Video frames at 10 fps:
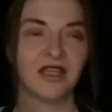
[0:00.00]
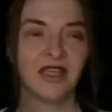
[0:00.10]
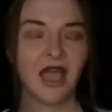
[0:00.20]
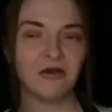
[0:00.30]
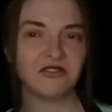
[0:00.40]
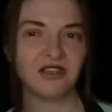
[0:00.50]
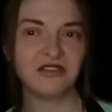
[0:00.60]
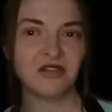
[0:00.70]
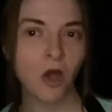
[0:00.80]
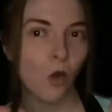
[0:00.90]
Count
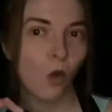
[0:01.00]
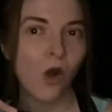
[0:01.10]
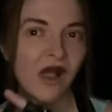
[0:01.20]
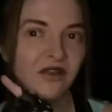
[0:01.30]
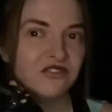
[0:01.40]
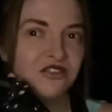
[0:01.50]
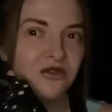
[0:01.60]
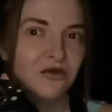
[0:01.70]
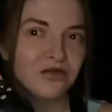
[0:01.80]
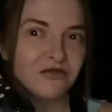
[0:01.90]
it. 1,
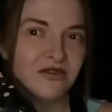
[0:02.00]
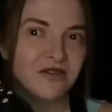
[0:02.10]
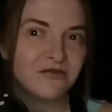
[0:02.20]
2, 3,